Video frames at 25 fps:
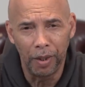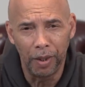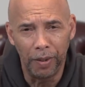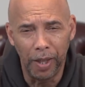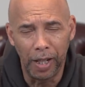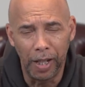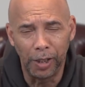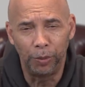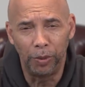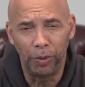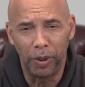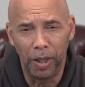
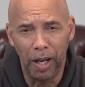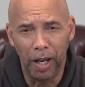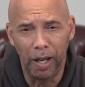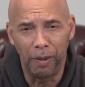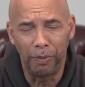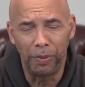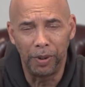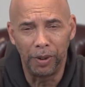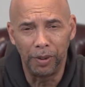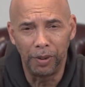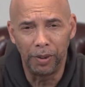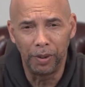that's what
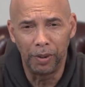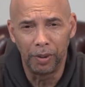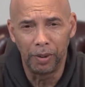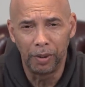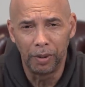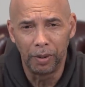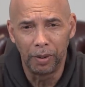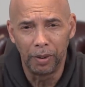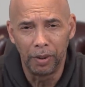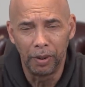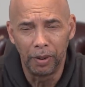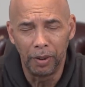happens.
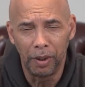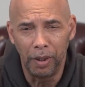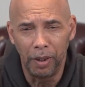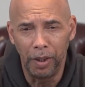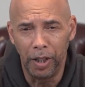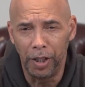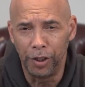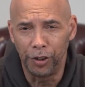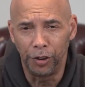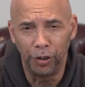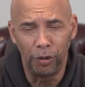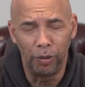
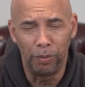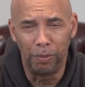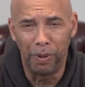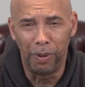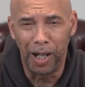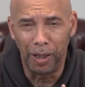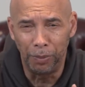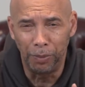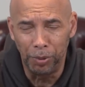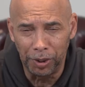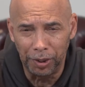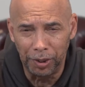There's no
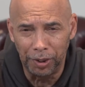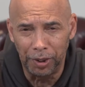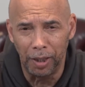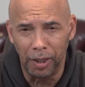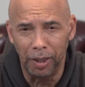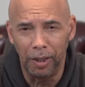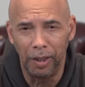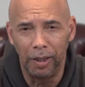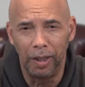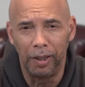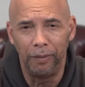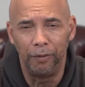Bible
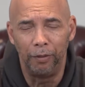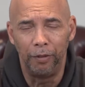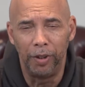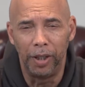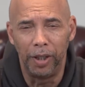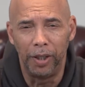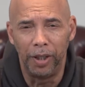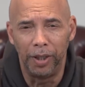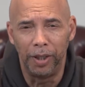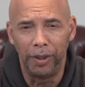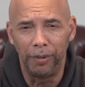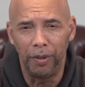study
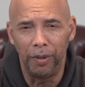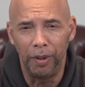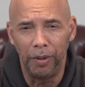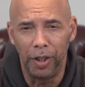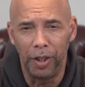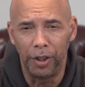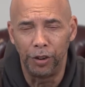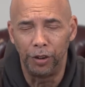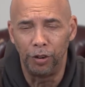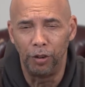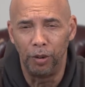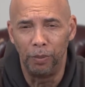reading,
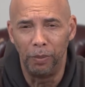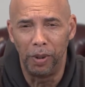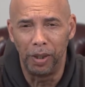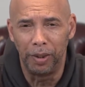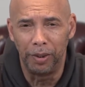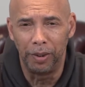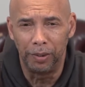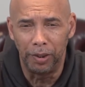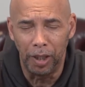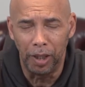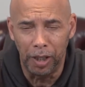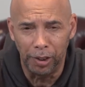there's no
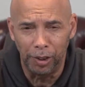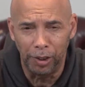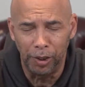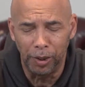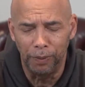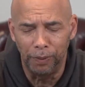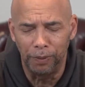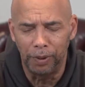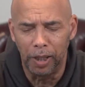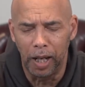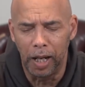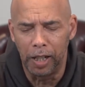
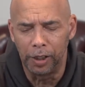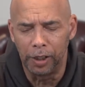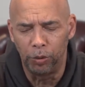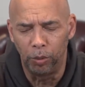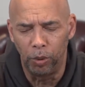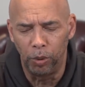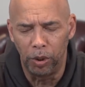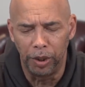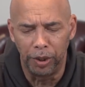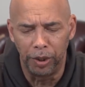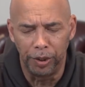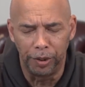meditation of God's
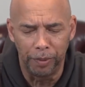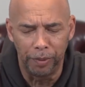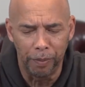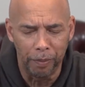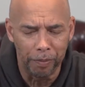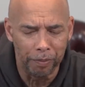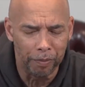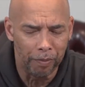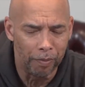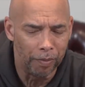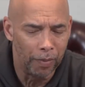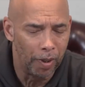word,
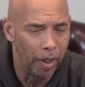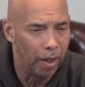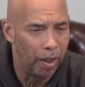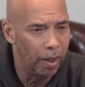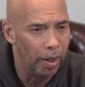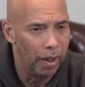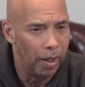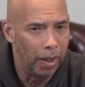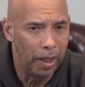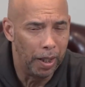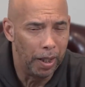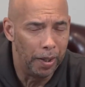
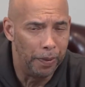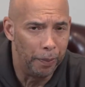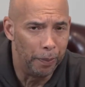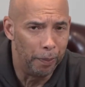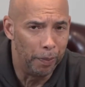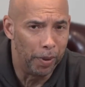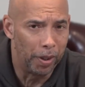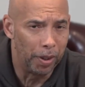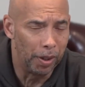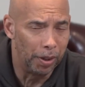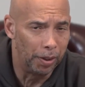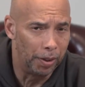and
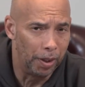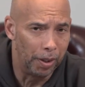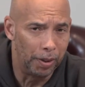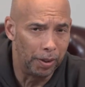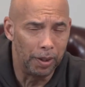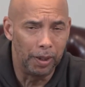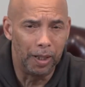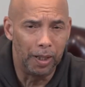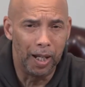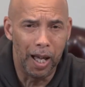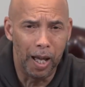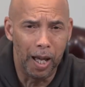because
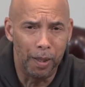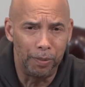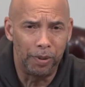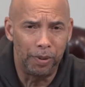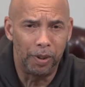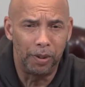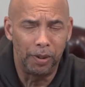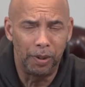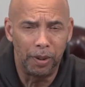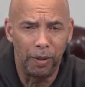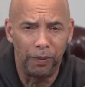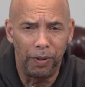there's an
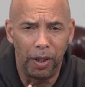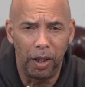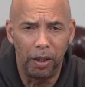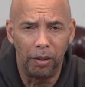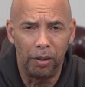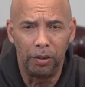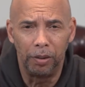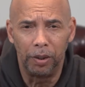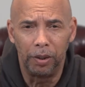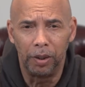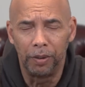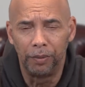absence of
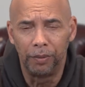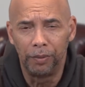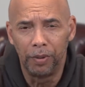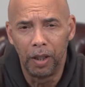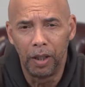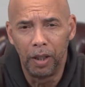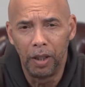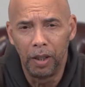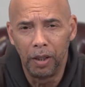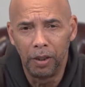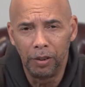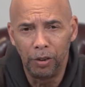hunger.
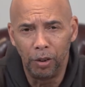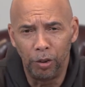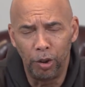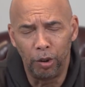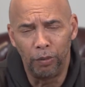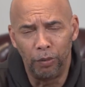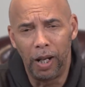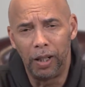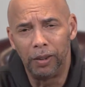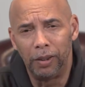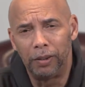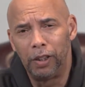So,
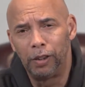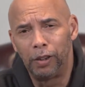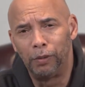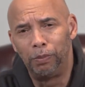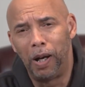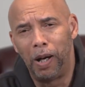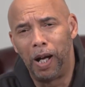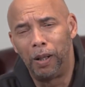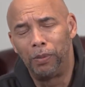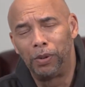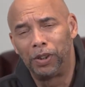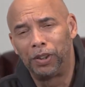throughout this
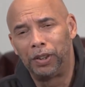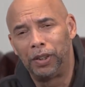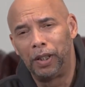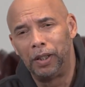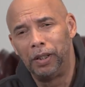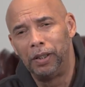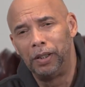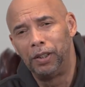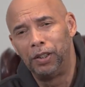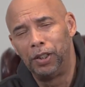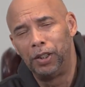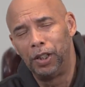Bible
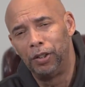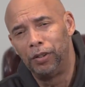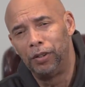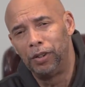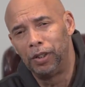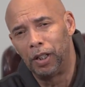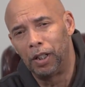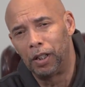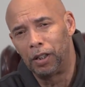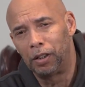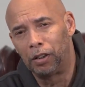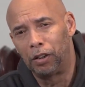study
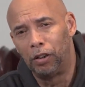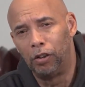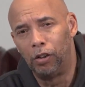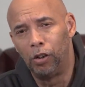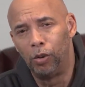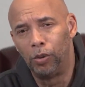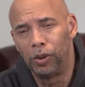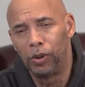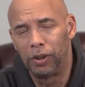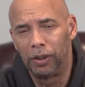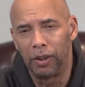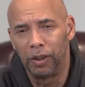series, our
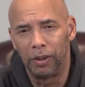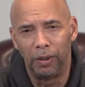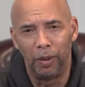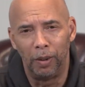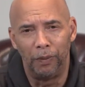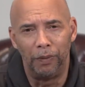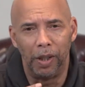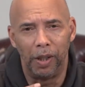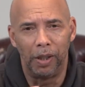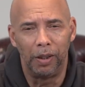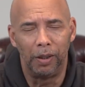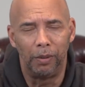goal is to
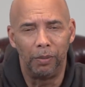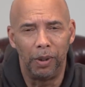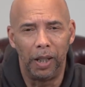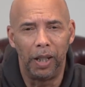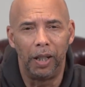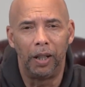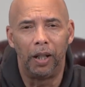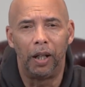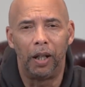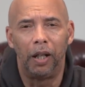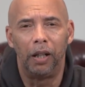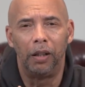develop
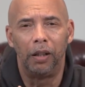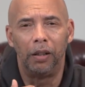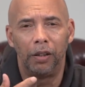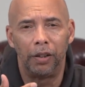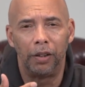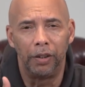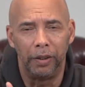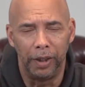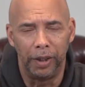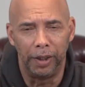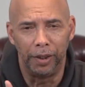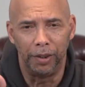a
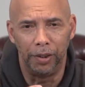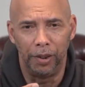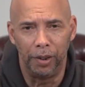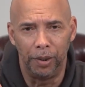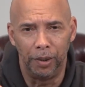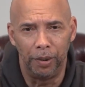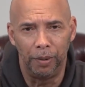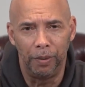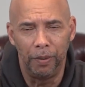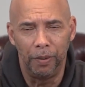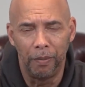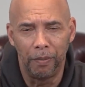hunger in
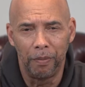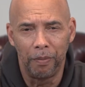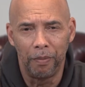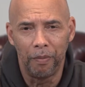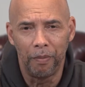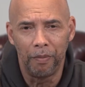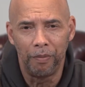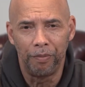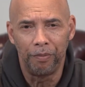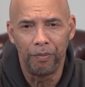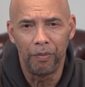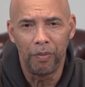you
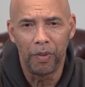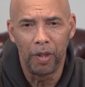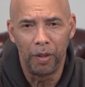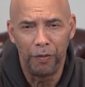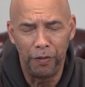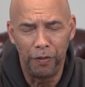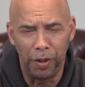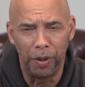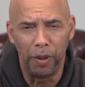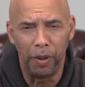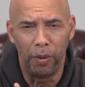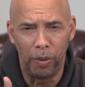
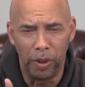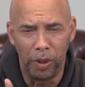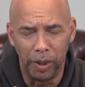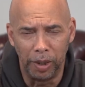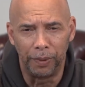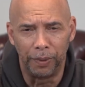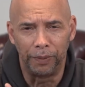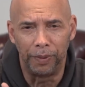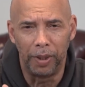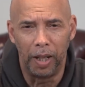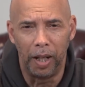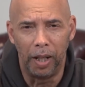for the Word
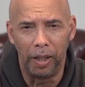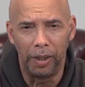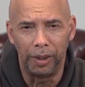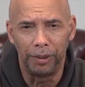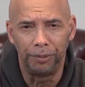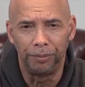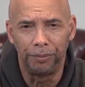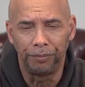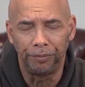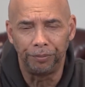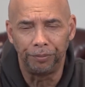of God,